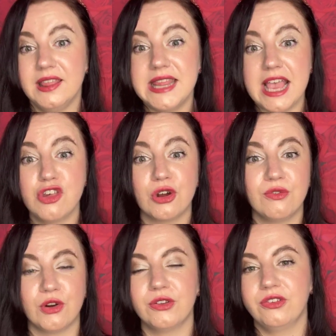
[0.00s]

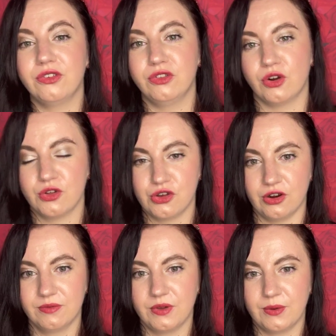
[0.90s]
Nature versus
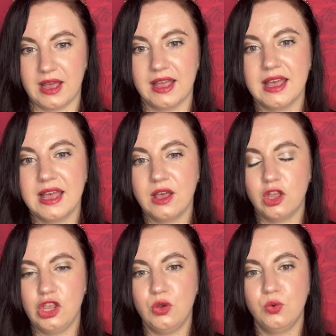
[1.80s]
nurture. Okay,
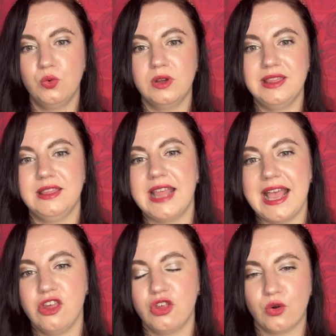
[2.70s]
your
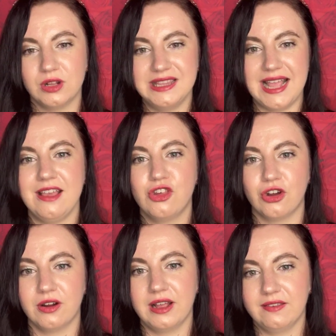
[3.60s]

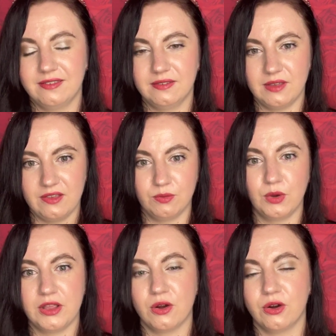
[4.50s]
nature is
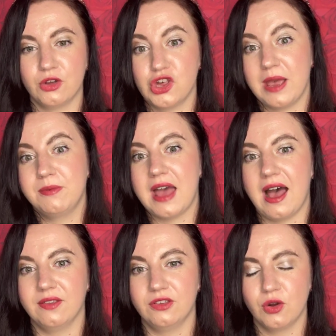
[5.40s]
what you're shaped
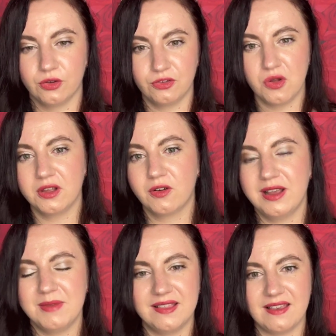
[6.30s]
as. Your soul
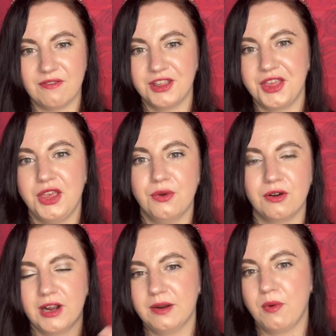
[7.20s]
agreements, everything you
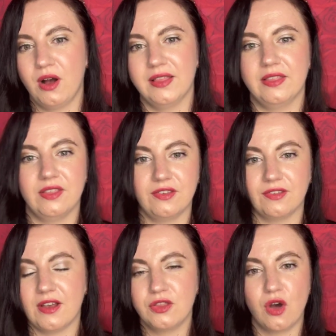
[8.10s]
agreed upon.
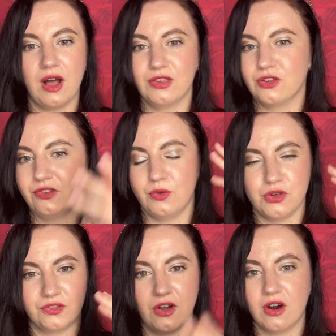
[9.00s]
This is unconscious.
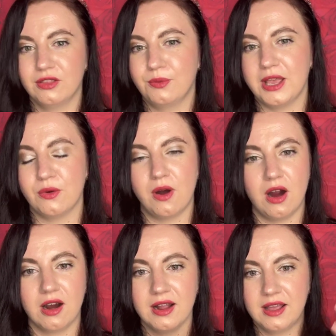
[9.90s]
You just are the way you
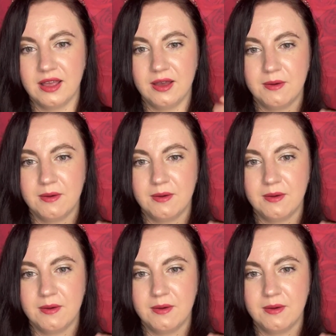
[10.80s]
are.